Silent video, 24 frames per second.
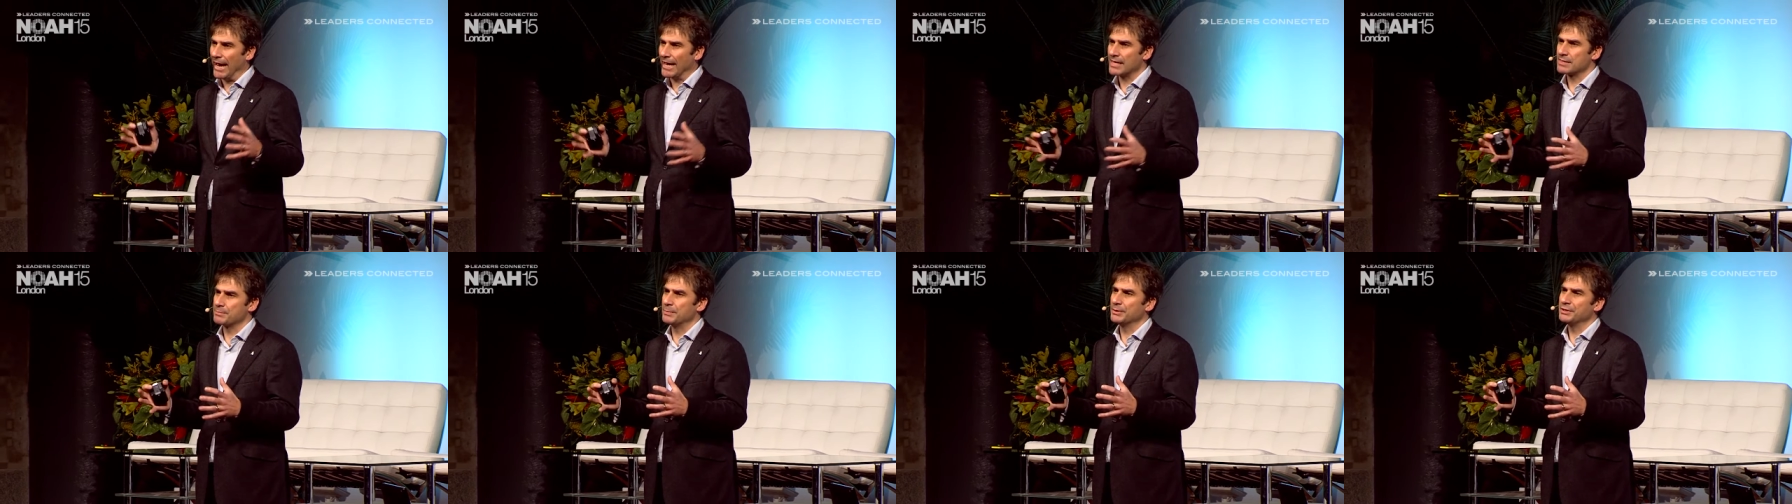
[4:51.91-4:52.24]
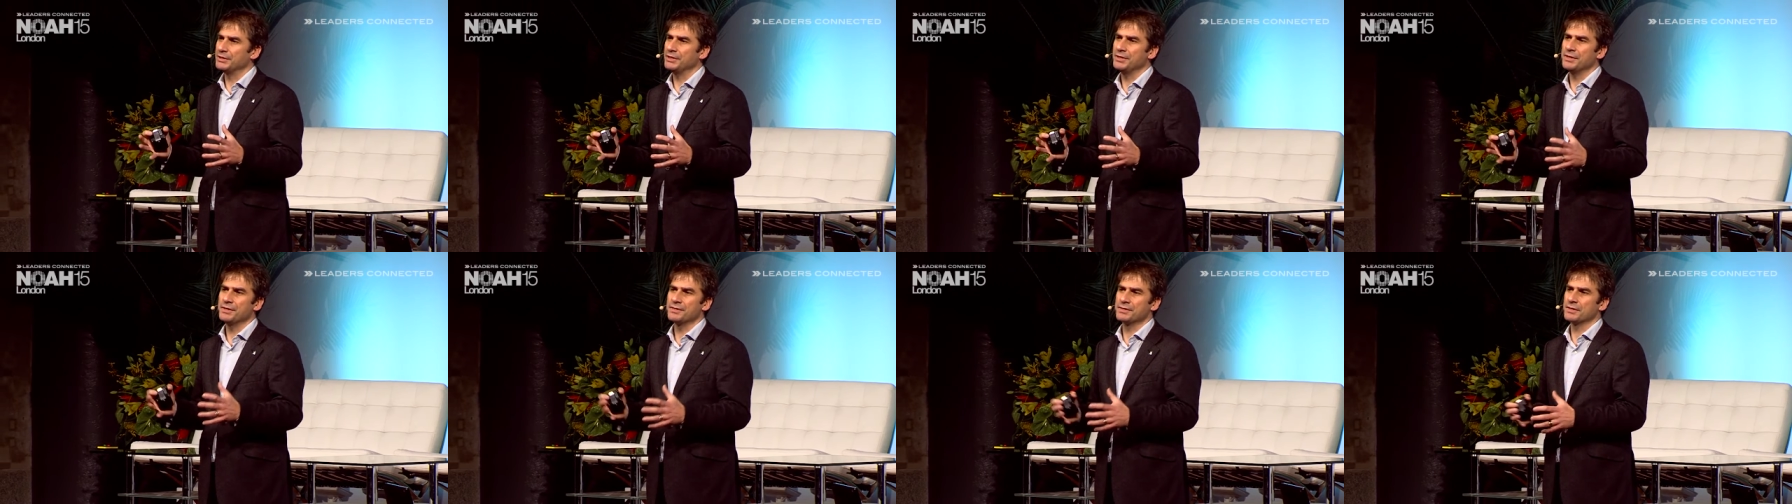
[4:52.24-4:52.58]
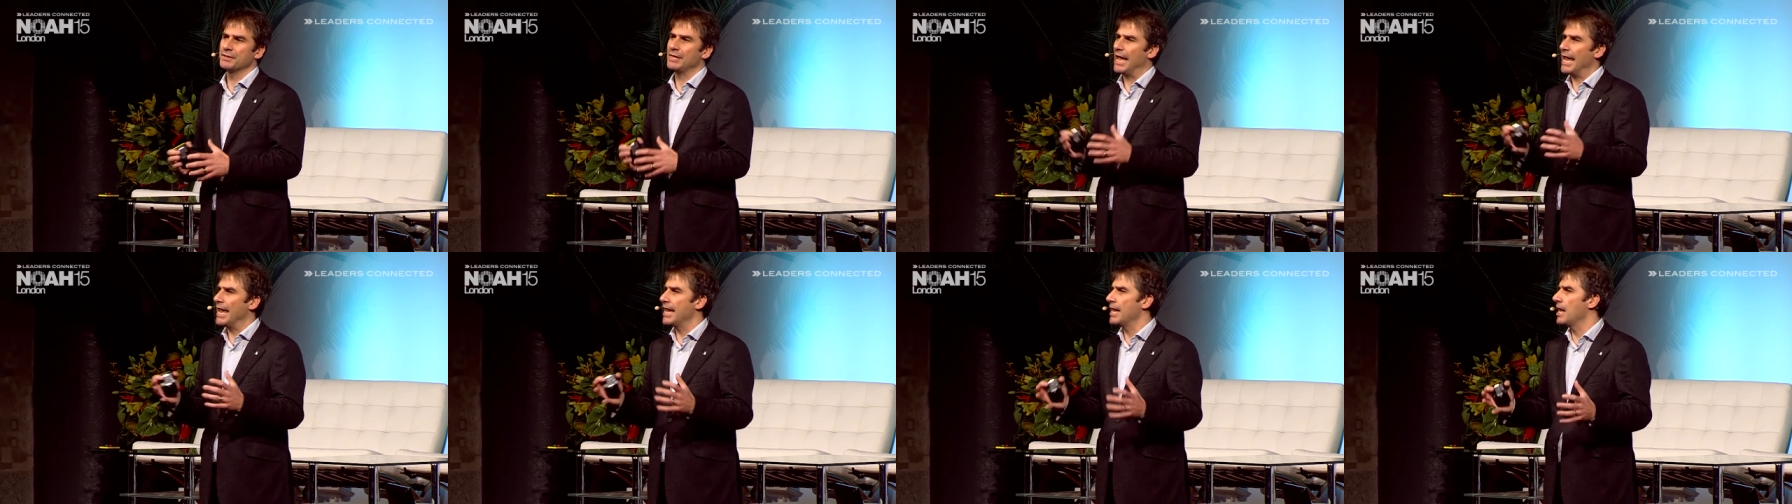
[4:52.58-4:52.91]
expertise
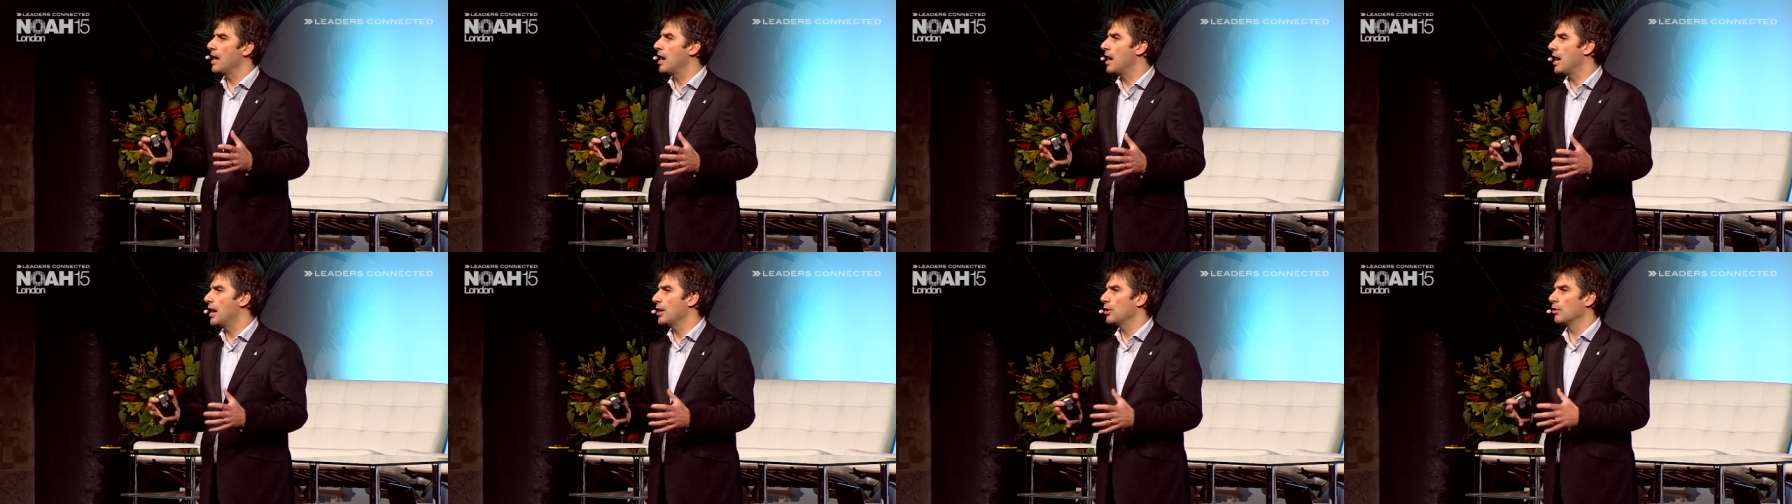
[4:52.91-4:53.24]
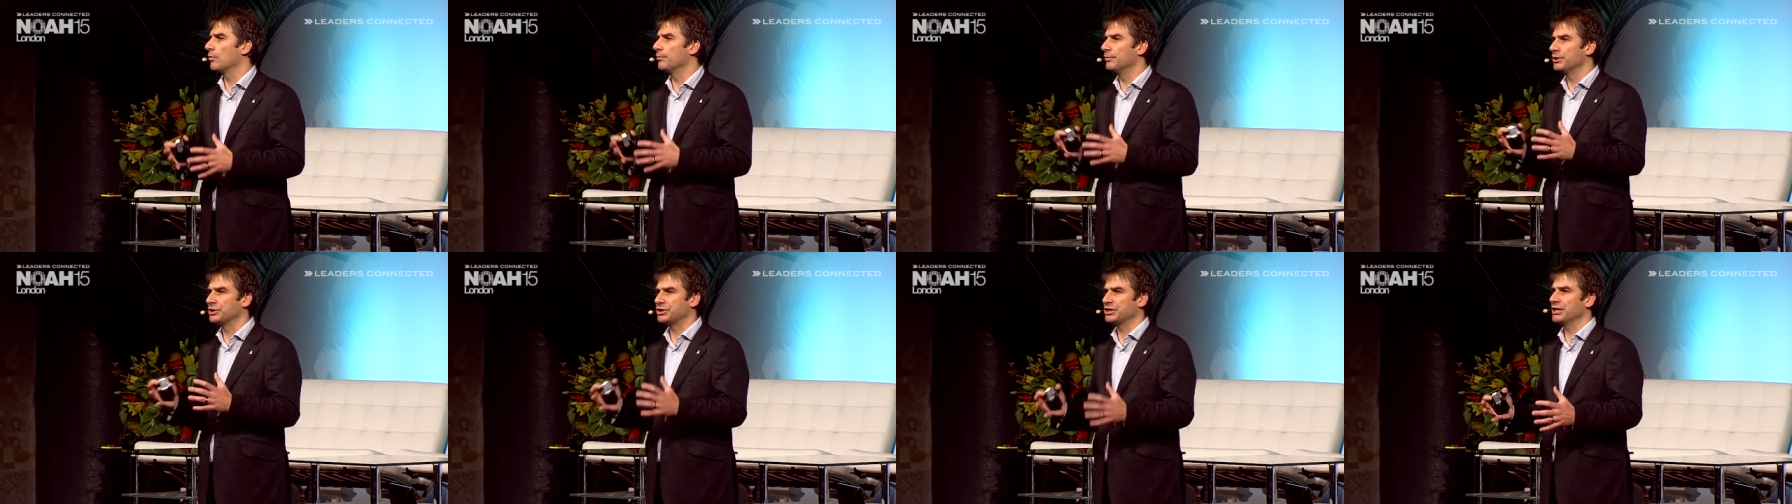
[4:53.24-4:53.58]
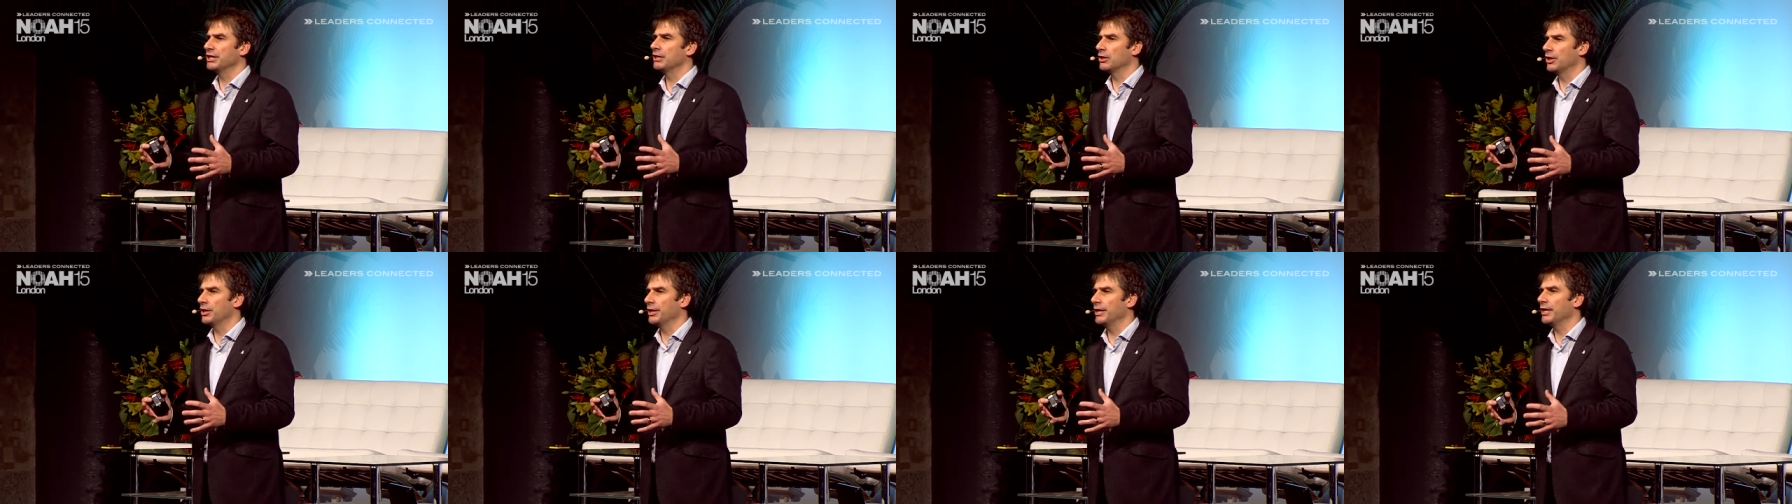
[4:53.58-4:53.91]
in AI or
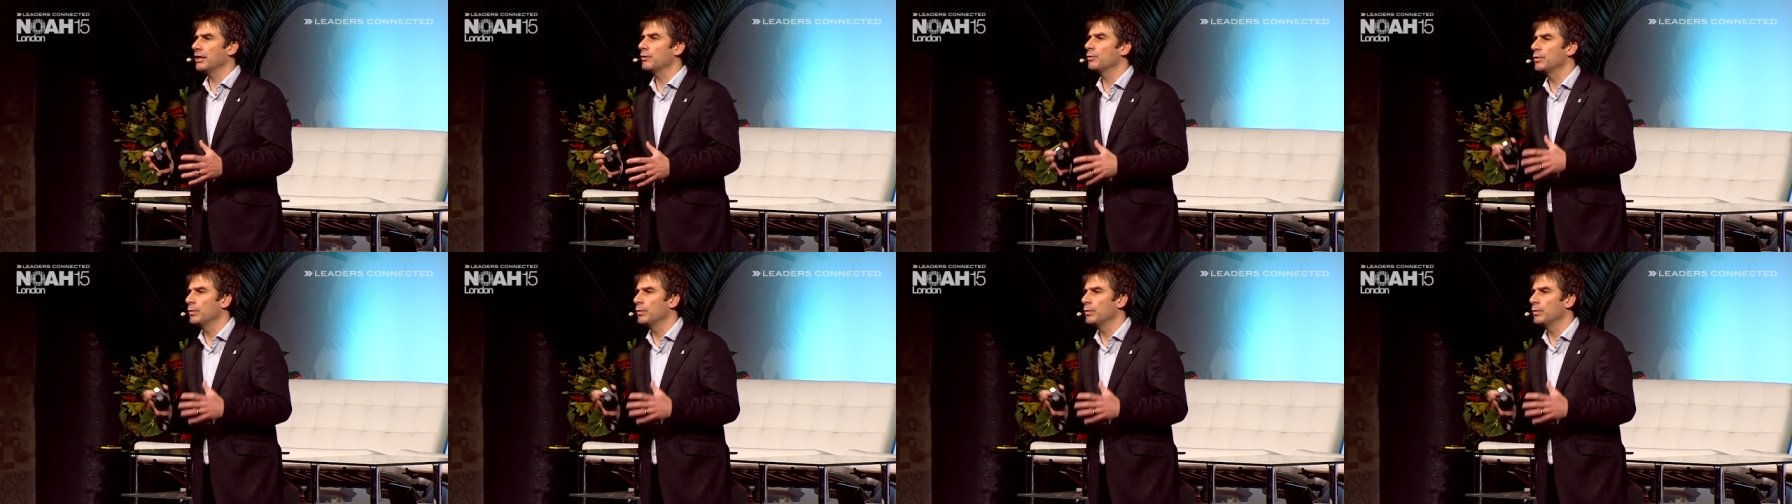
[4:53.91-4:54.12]
machine learning,